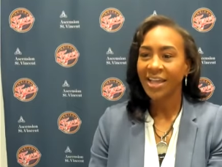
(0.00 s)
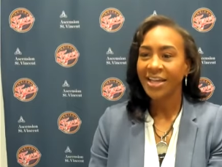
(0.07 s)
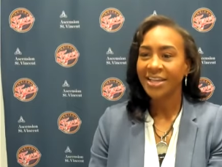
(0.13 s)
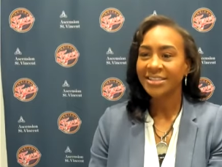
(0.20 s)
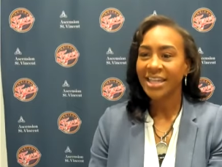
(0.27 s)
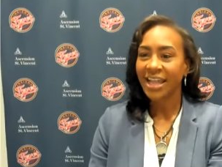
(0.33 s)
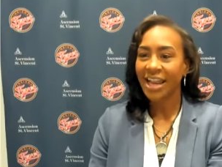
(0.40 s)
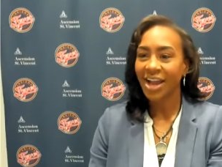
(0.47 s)

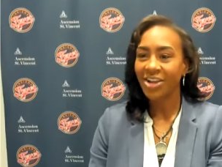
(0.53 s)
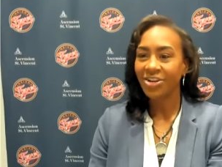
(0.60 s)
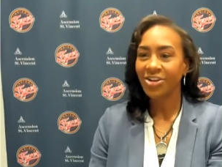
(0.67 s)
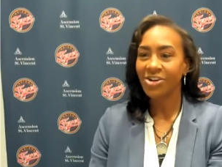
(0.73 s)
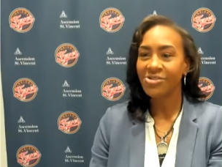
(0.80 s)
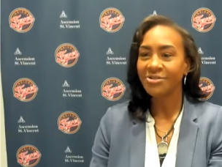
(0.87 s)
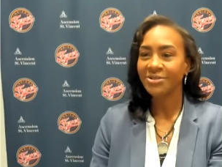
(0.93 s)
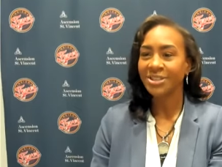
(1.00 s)
Is that how you
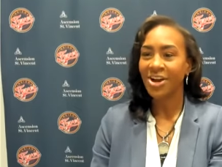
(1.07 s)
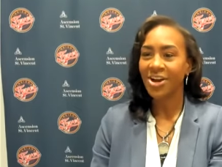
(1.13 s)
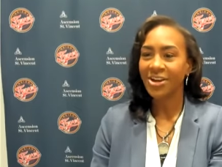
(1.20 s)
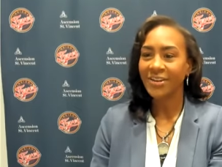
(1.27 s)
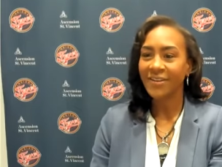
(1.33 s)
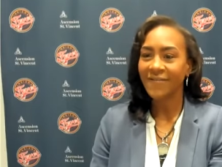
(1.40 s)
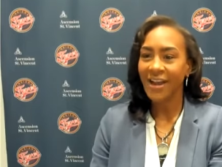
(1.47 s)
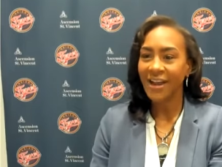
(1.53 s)
know it was
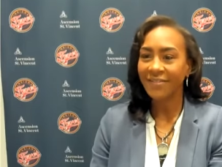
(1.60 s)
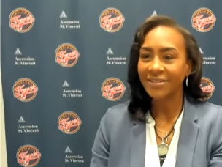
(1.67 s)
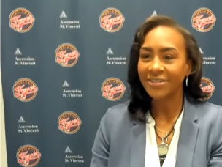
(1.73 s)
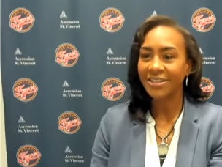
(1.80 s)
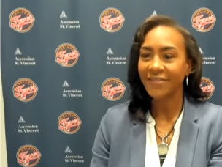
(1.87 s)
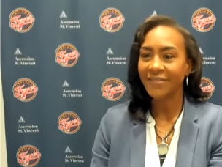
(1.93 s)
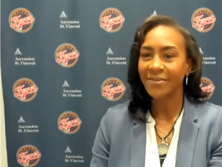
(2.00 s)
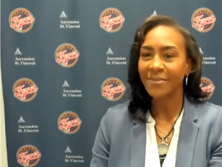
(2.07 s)
longer than 5 to
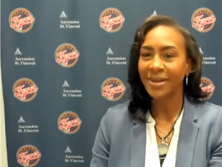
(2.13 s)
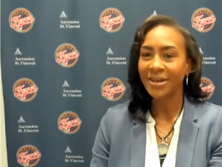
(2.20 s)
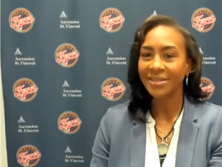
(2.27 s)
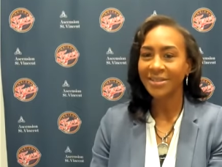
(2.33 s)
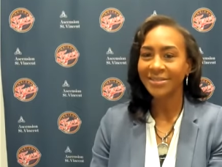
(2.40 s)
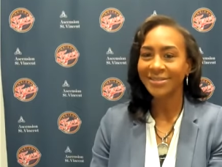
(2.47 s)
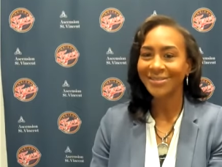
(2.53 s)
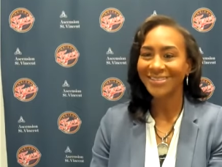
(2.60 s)
7
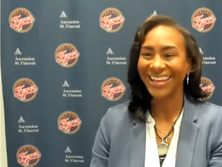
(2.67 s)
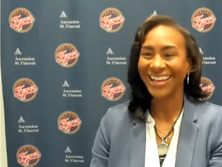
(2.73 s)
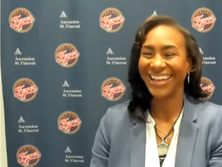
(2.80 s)
minutes?